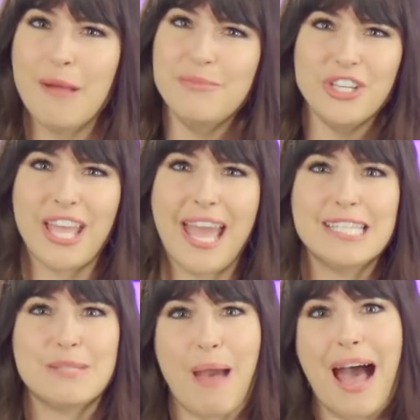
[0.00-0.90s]
M G K's
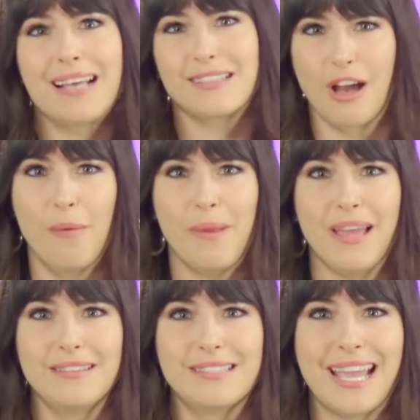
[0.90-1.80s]
past
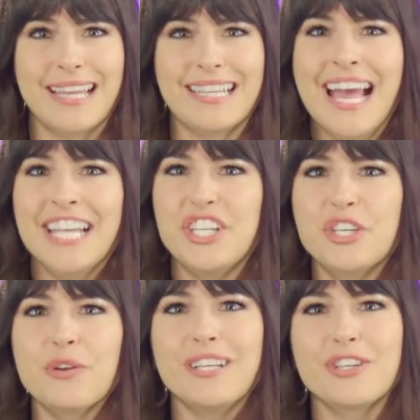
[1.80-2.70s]
comments. And did your
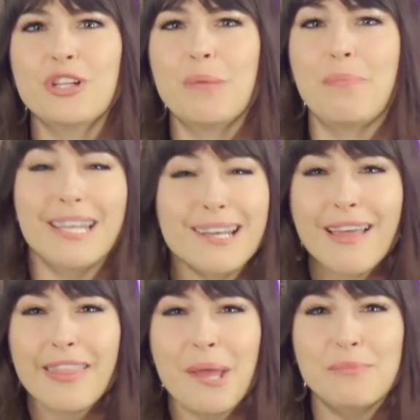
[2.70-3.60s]
initial opinion on
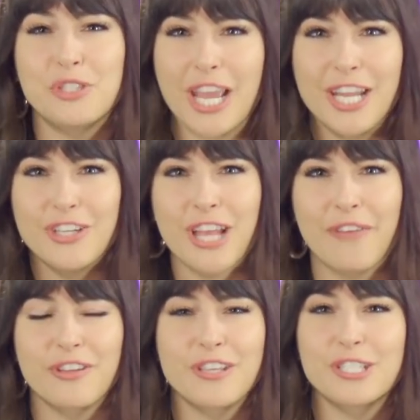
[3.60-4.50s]
them change
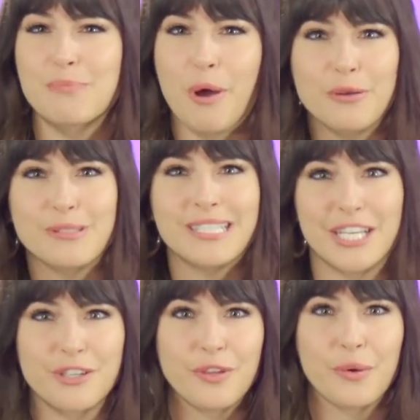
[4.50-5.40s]
after the supposed
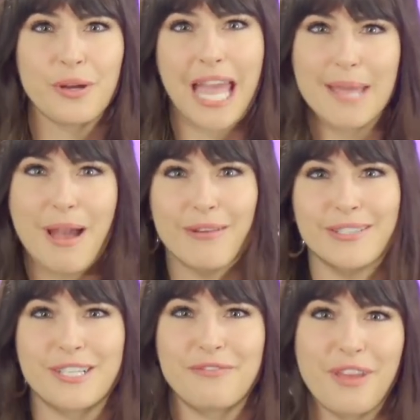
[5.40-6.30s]
interviewer came out to
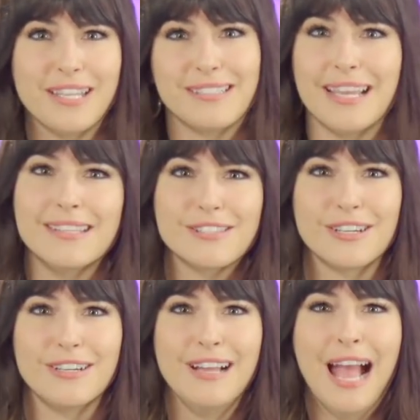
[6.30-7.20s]
defend his answer?